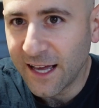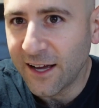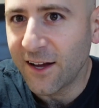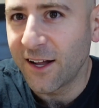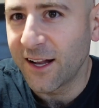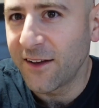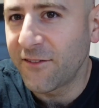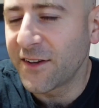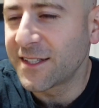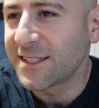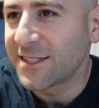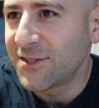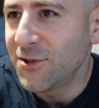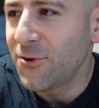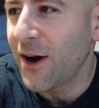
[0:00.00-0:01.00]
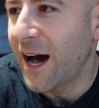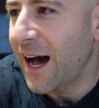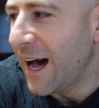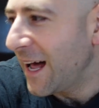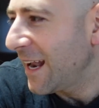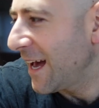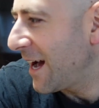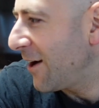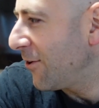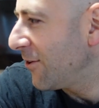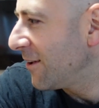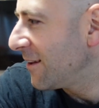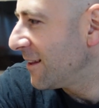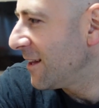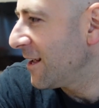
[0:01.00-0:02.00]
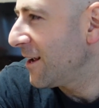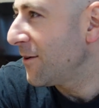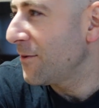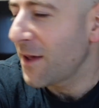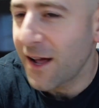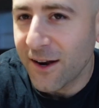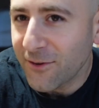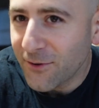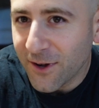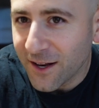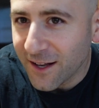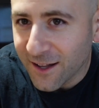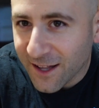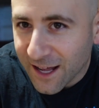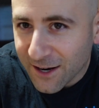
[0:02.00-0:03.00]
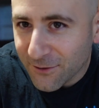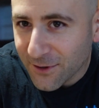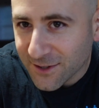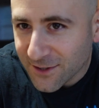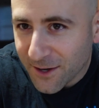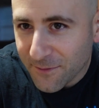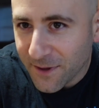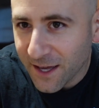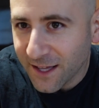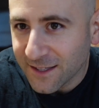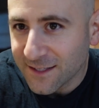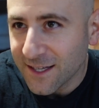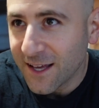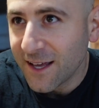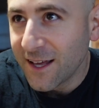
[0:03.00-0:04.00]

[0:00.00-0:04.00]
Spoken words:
Hang on, if it's too hot out, then I don't want sweatpants.